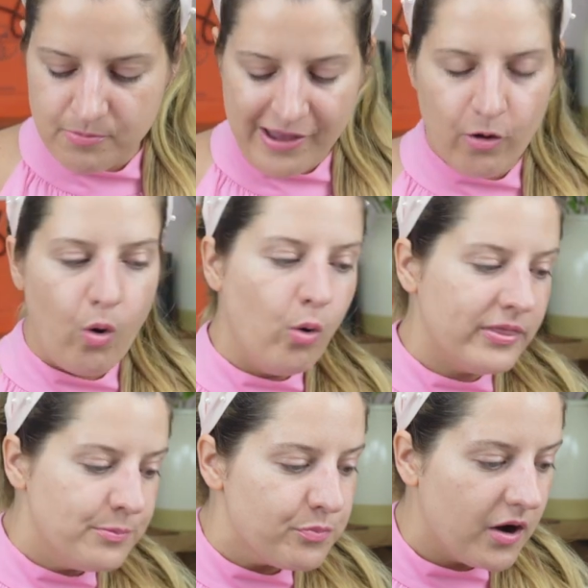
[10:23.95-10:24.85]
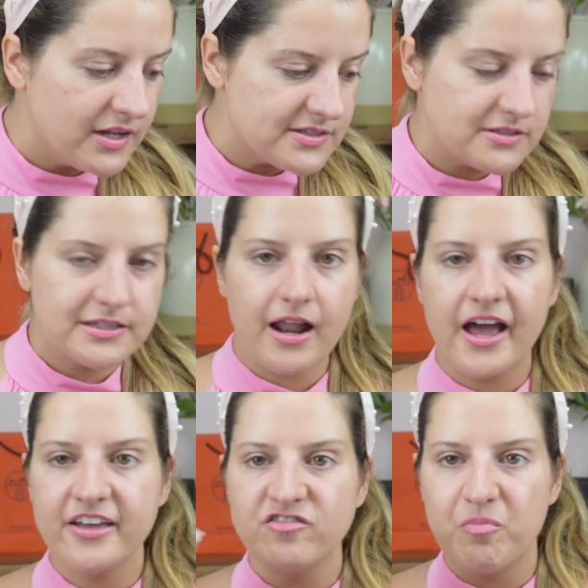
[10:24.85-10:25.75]
my only bronzer that
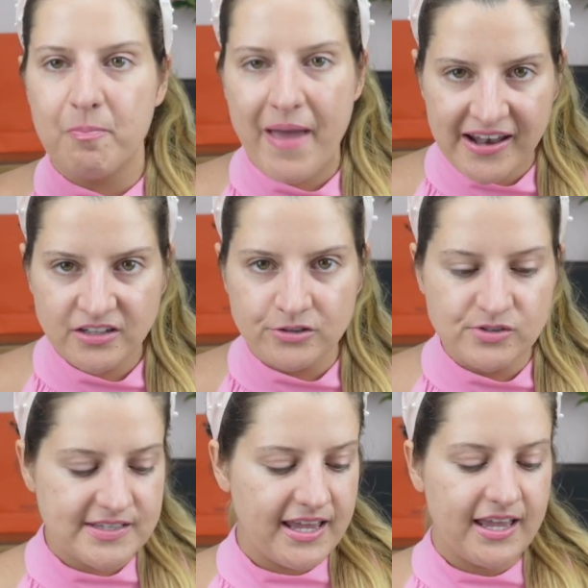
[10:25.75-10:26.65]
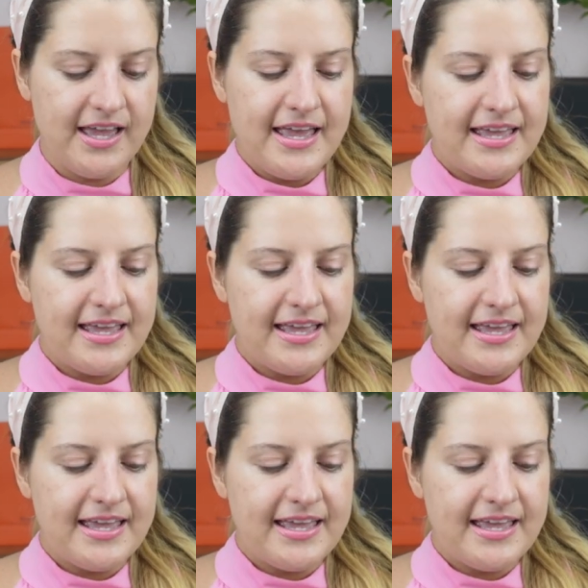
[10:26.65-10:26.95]
I have been using